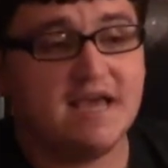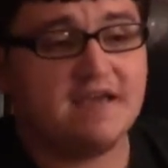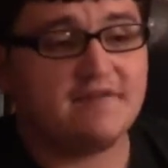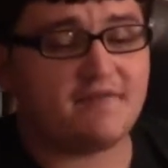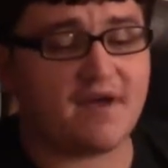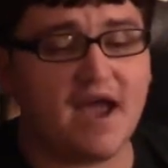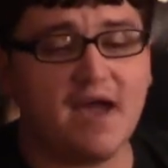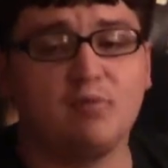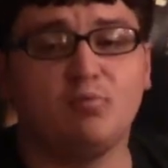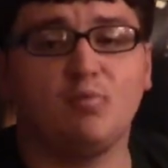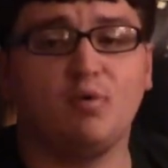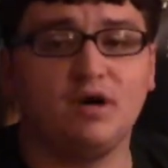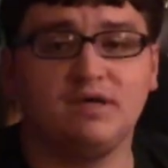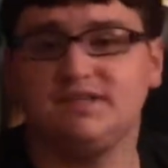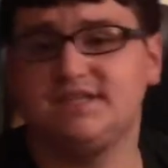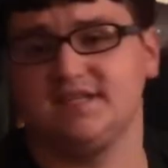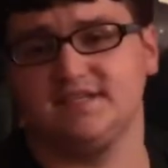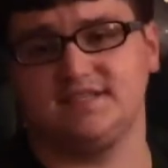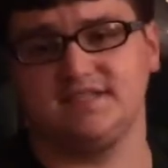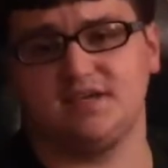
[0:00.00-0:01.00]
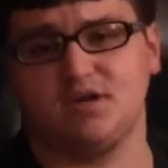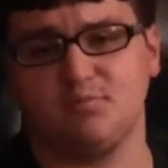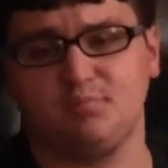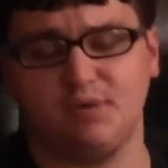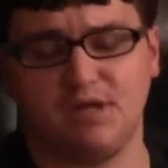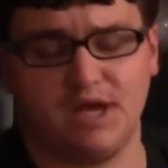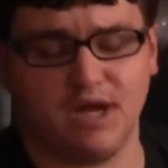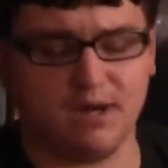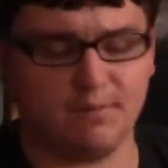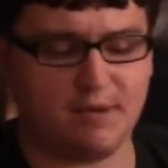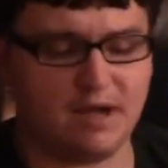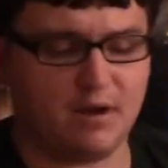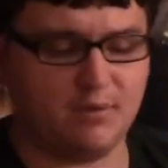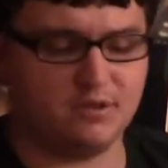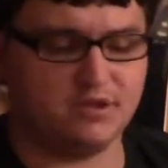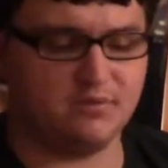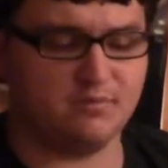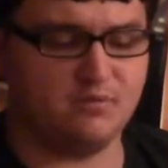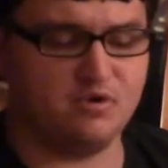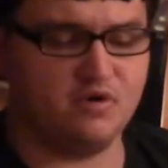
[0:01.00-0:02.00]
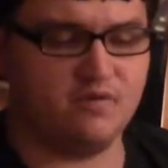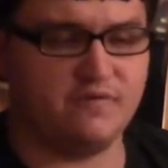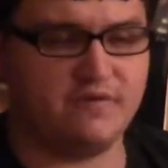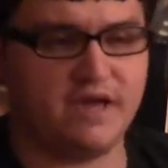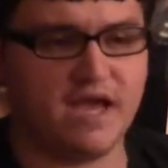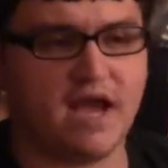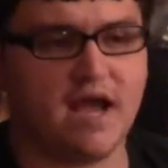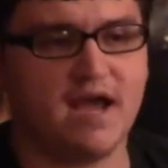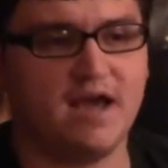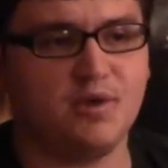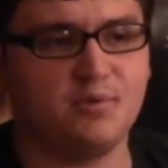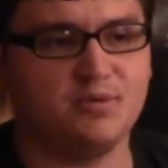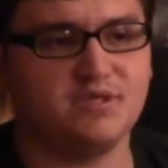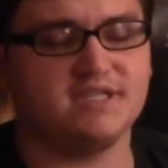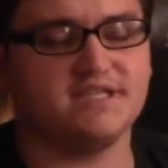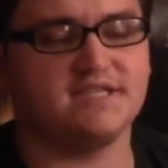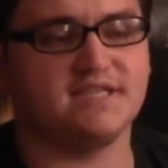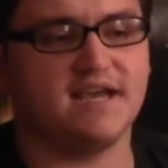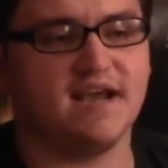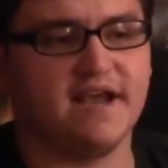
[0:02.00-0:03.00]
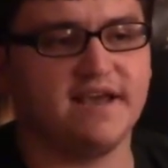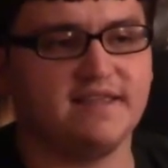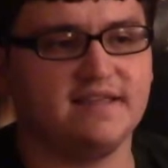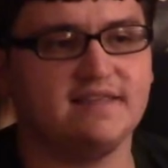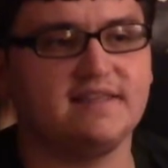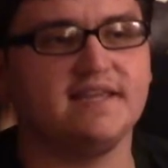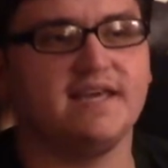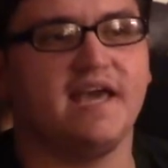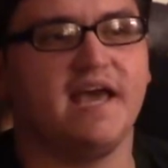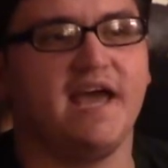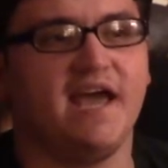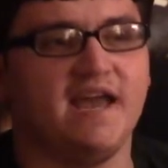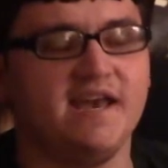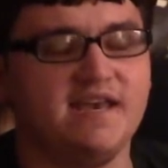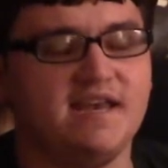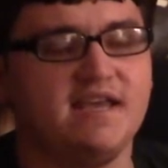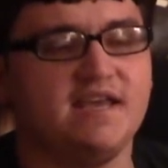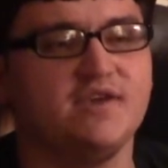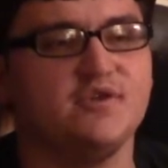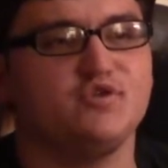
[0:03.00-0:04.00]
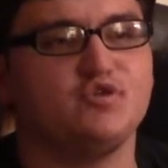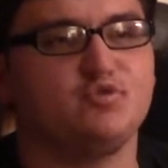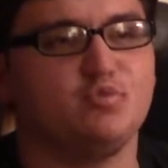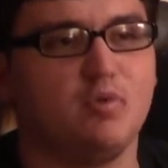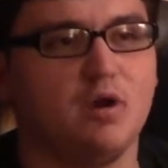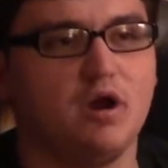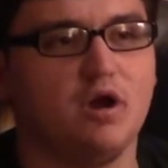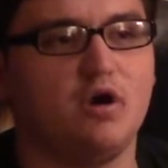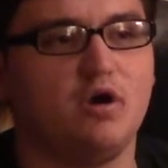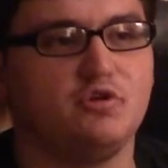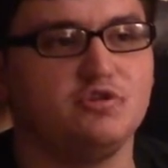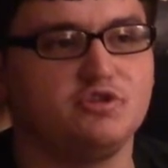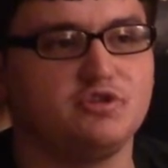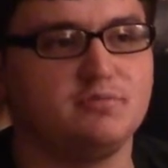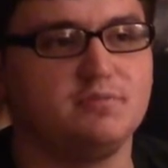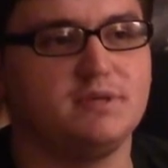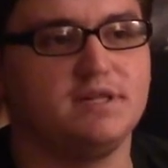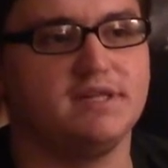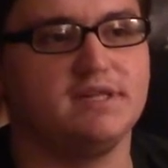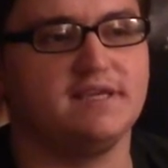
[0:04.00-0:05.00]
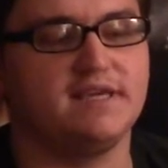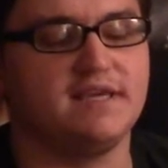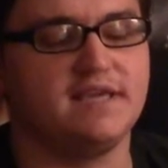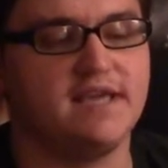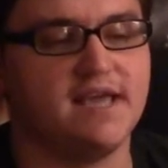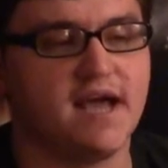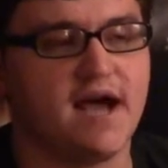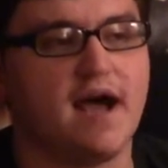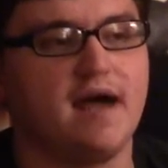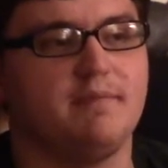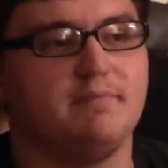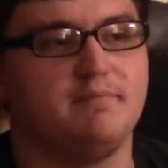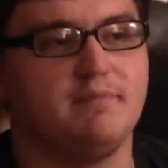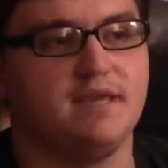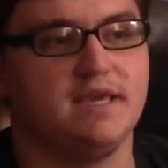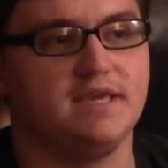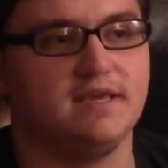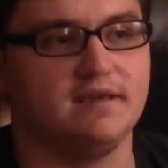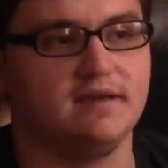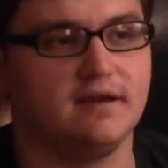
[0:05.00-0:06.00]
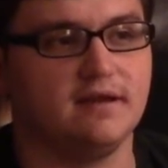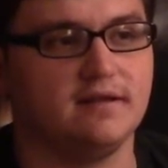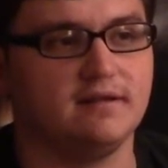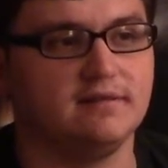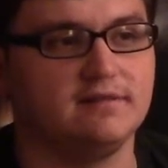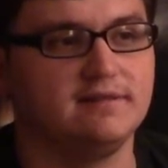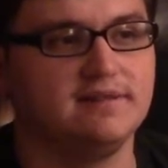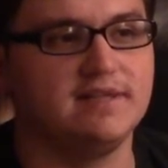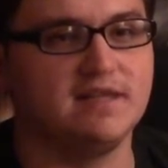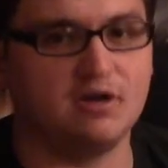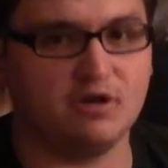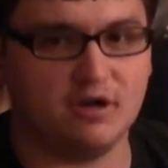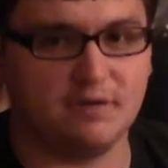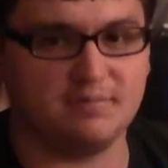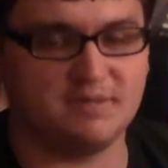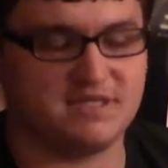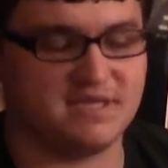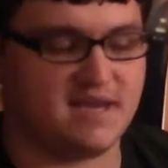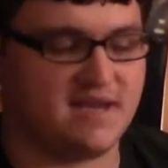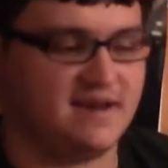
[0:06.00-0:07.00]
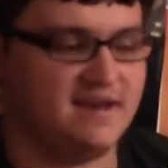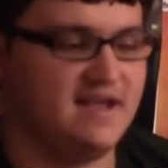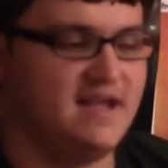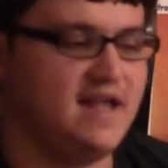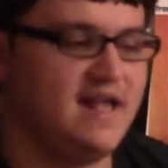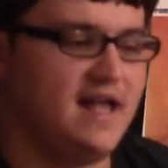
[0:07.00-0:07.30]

If I had one thing to complain about with the movie, I would say that the ending is what ultimately got me a little upset.